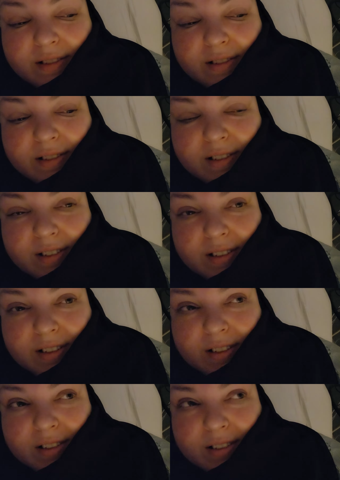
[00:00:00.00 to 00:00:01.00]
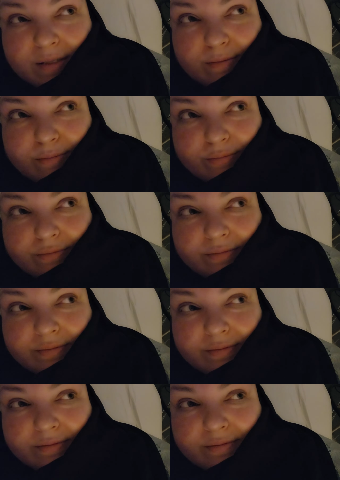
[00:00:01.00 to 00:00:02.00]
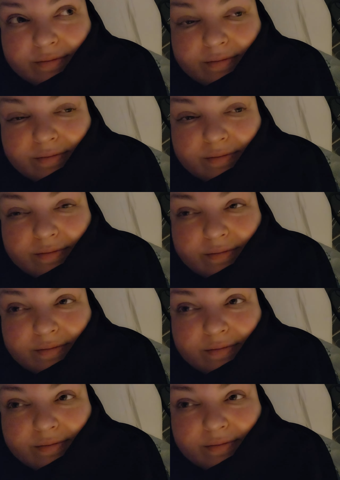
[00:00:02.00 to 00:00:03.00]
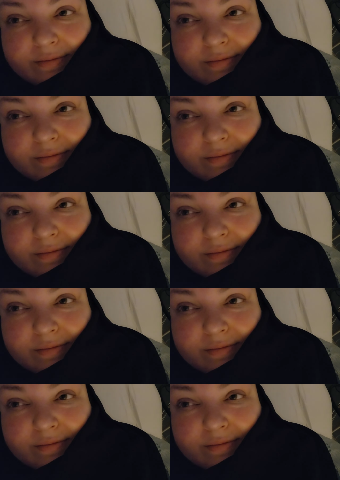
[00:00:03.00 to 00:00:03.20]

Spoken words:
(silence)